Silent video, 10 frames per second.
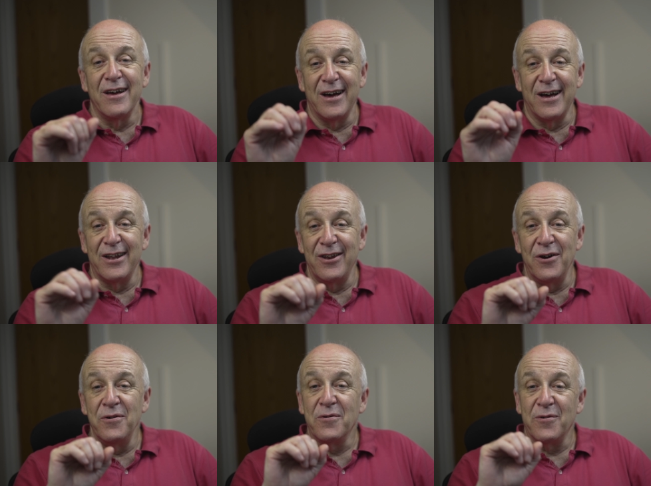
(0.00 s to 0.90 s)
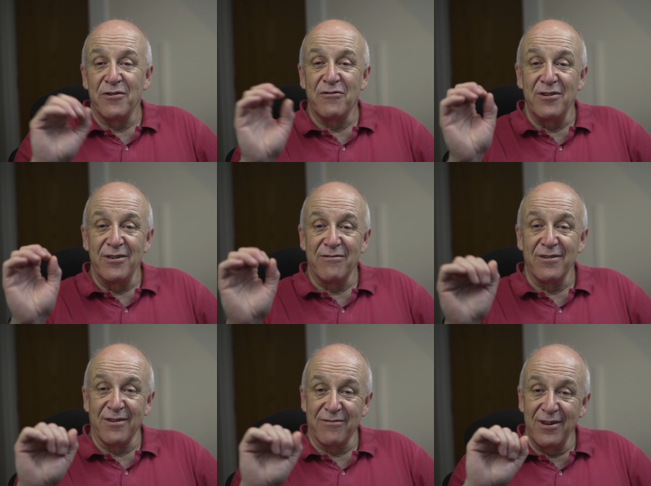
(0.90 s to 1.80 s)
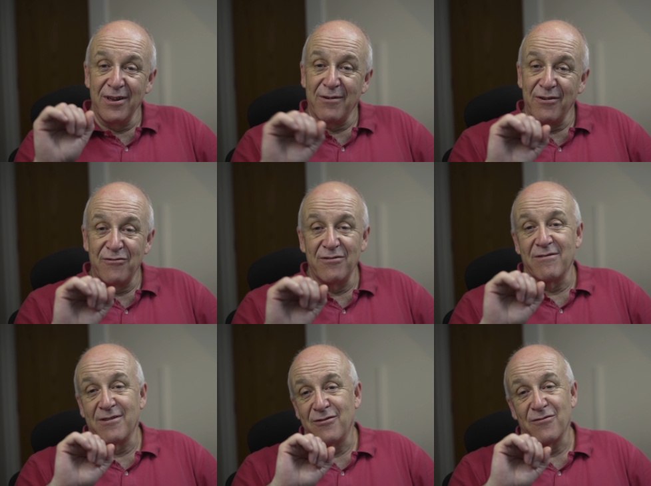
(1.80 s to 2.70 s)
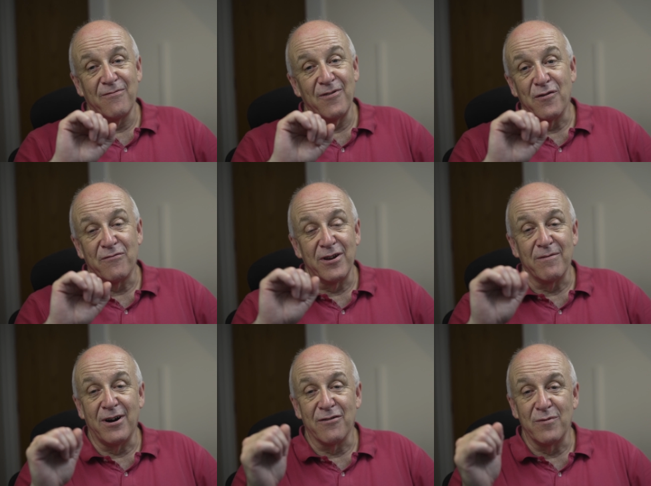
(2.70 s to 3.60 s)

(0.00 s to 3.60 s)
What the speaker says: No question is a silly question, so just feel free to ask.